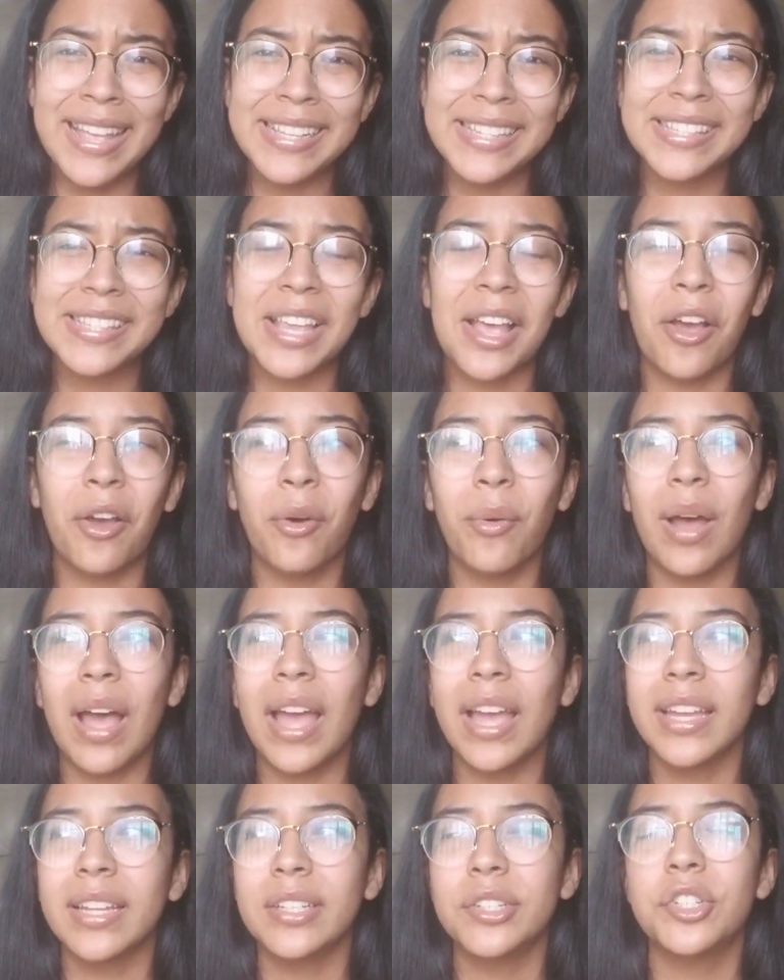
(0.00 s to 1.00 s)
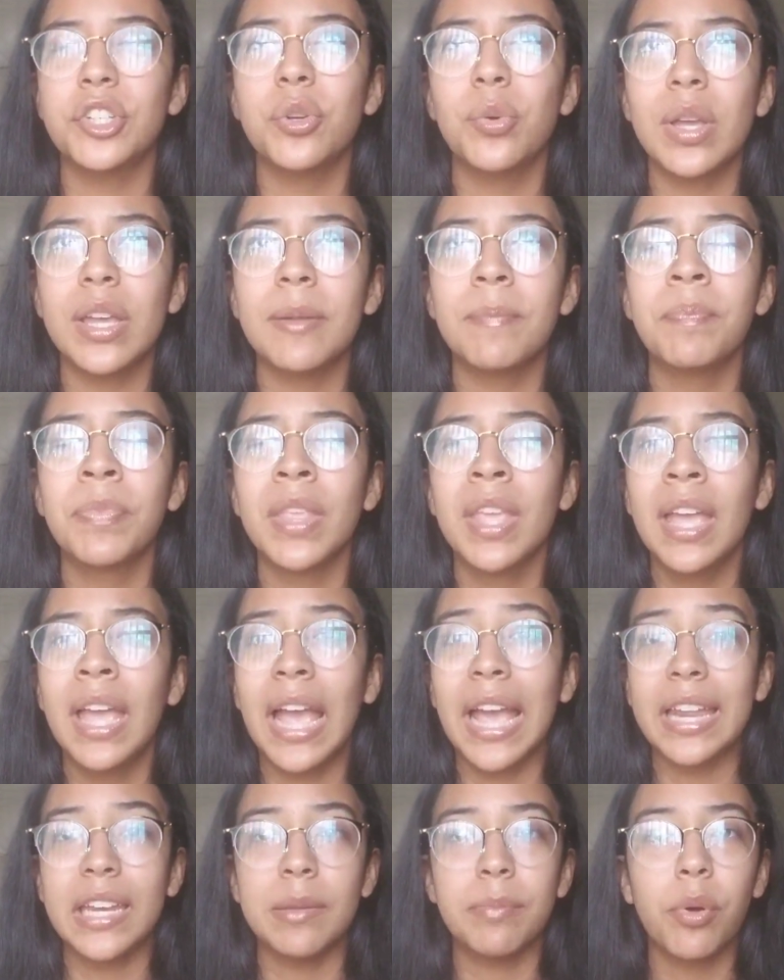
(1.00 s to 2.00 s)
So I do it,
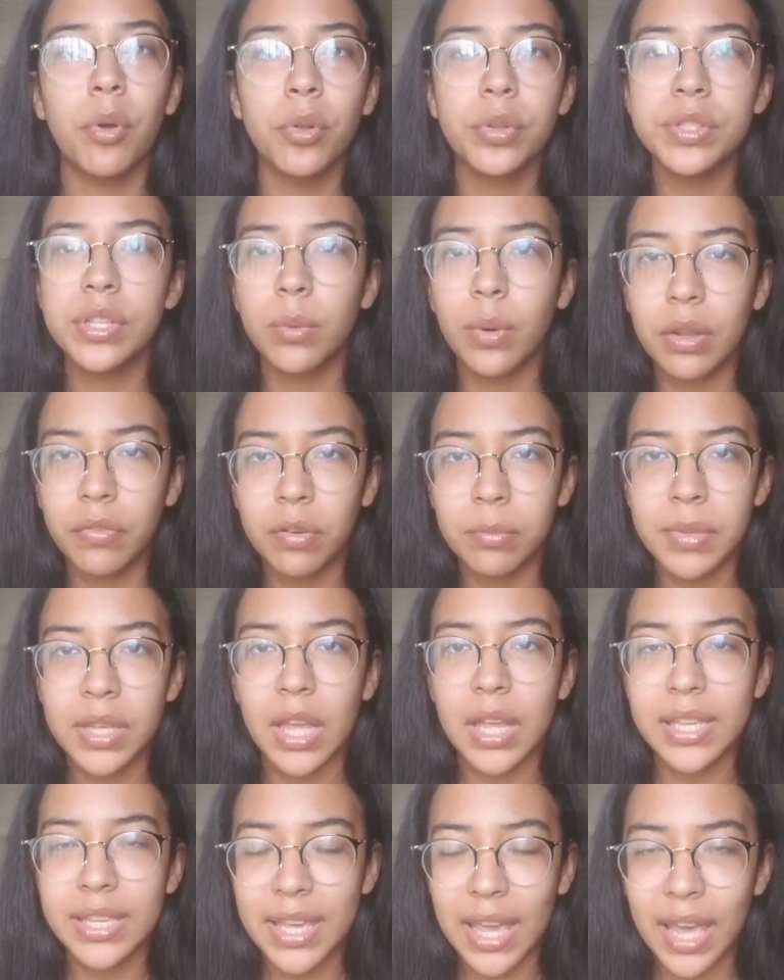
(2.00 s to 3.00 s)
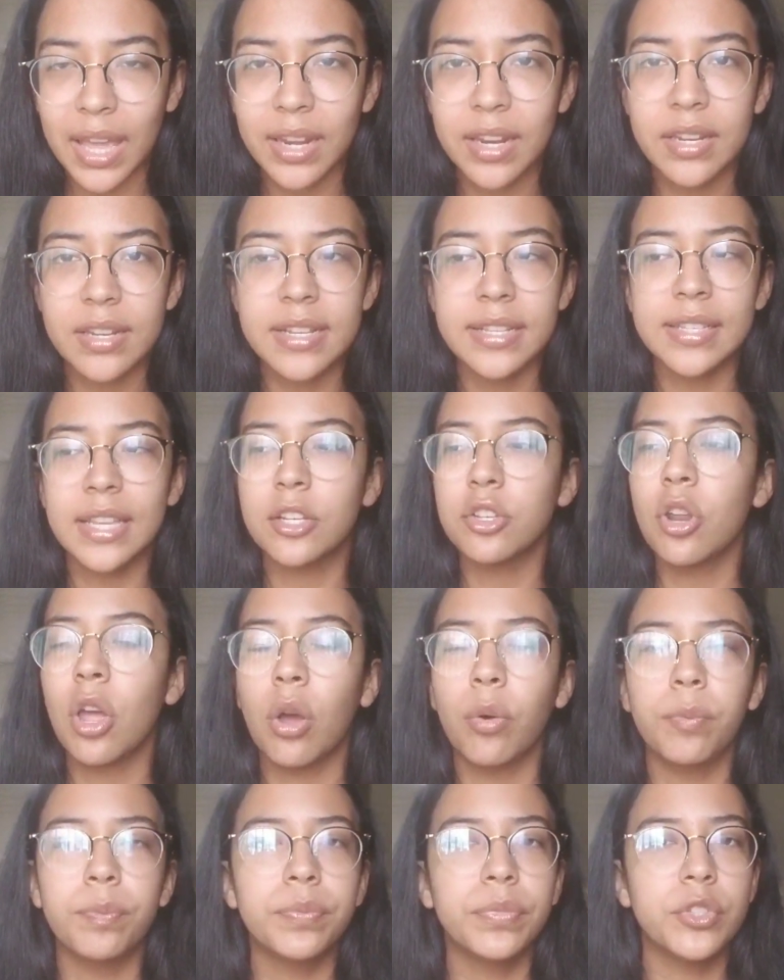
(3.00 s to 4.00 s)
and he pulls it away from me again, and he's like,
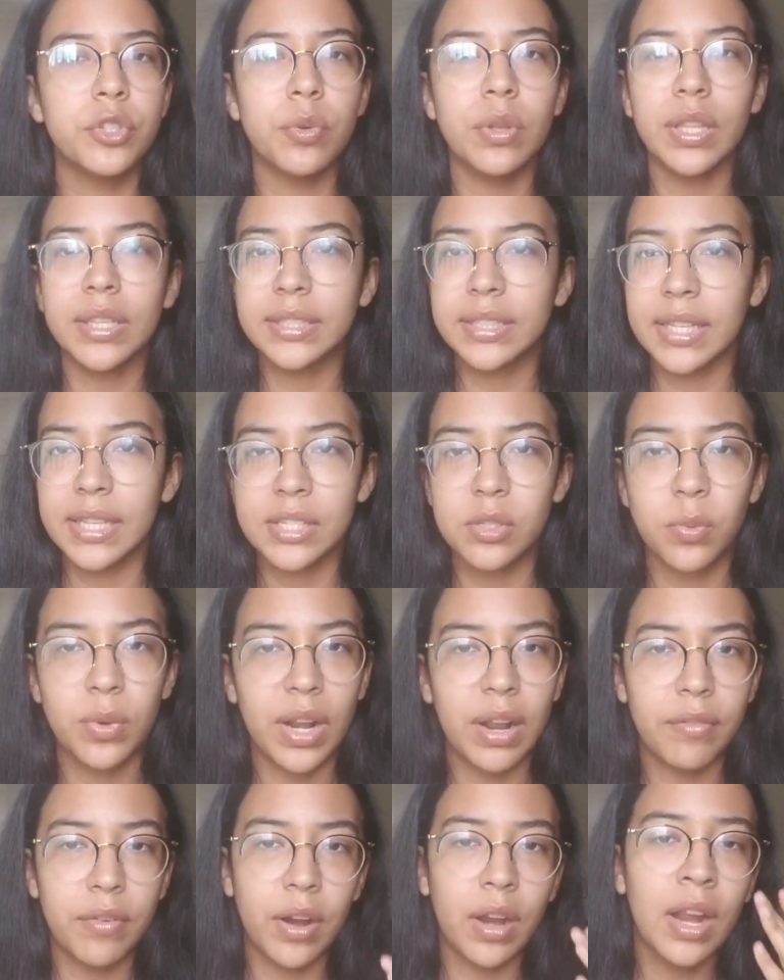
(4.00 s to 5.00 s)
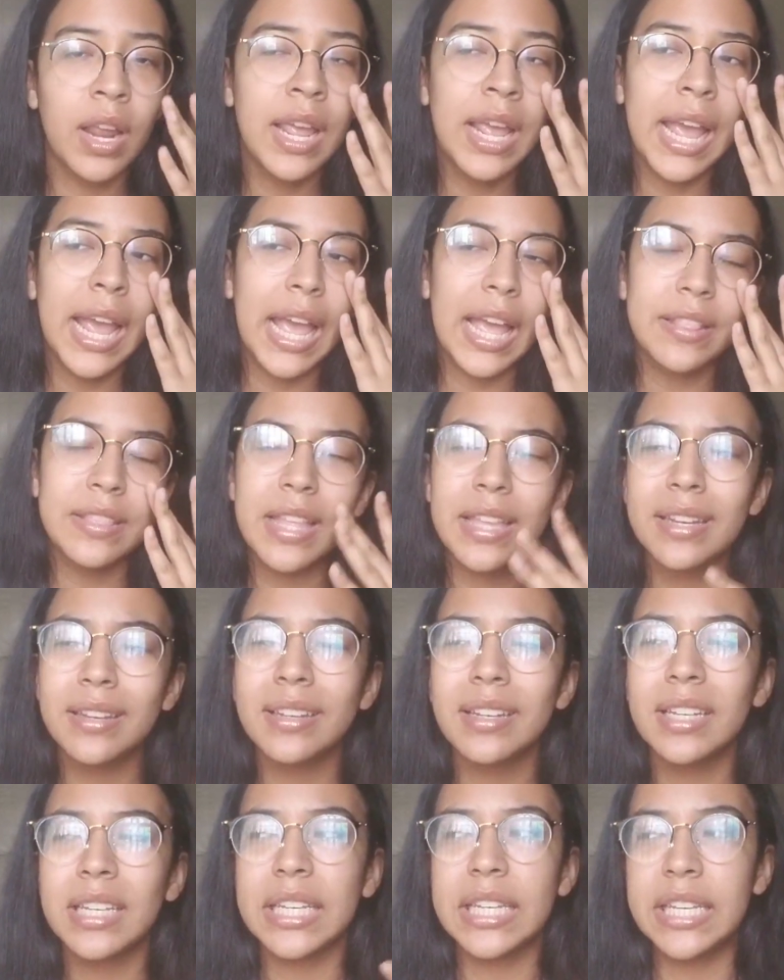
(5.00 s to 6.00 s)
no, do it like this, whatever. And
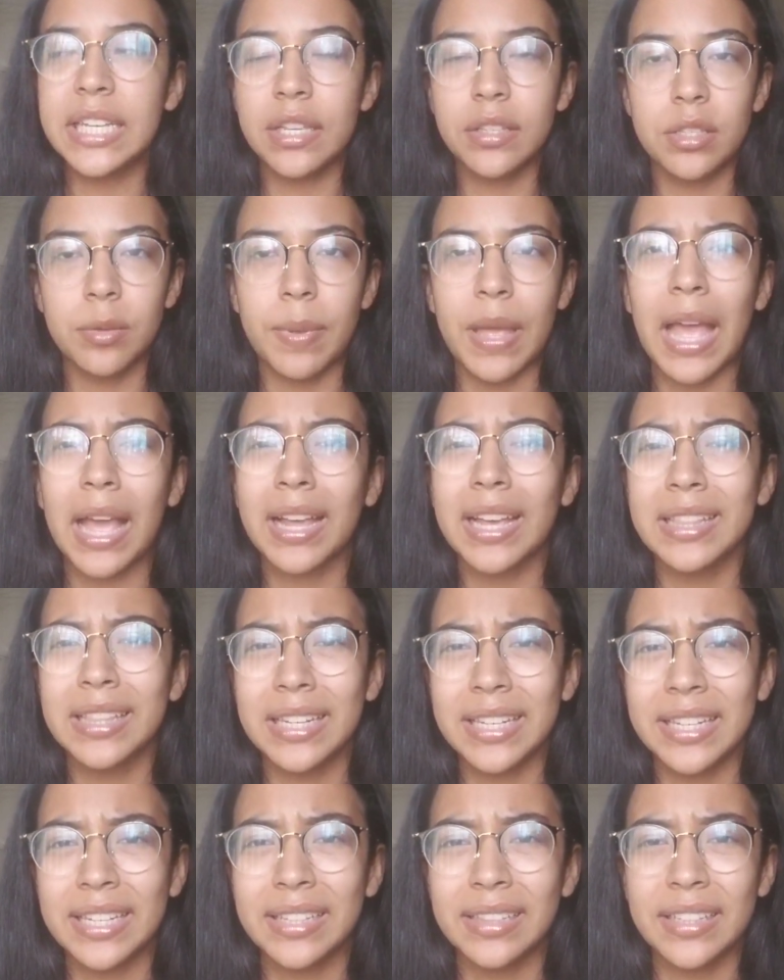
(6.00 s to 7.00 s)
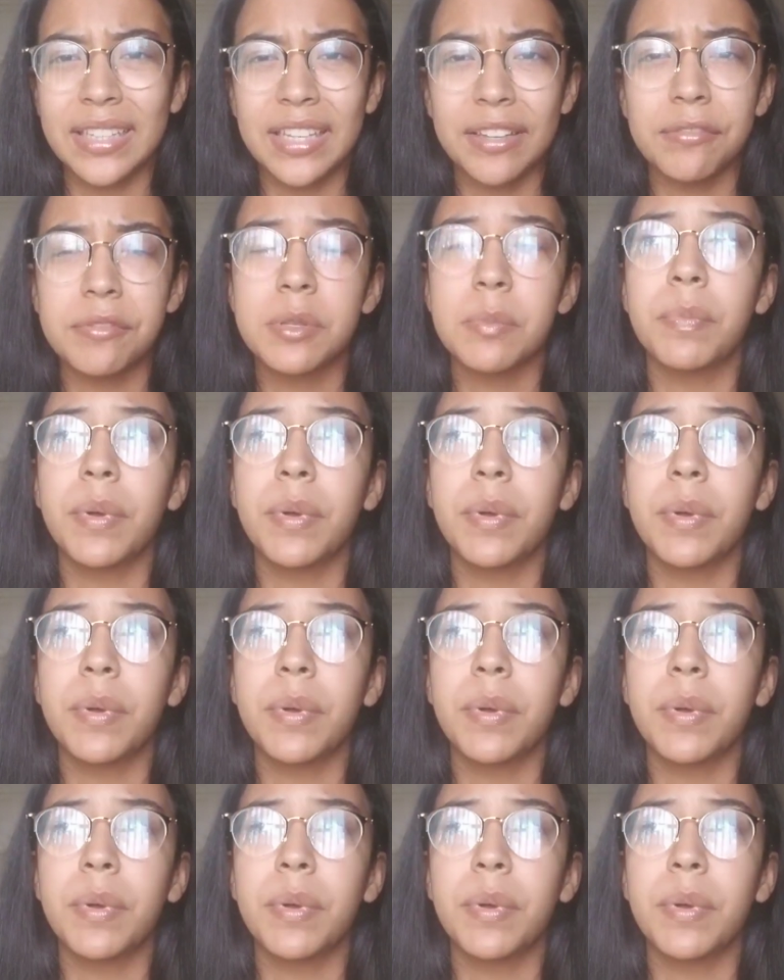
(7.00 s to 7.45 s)
then he gives it back, and then he leaves.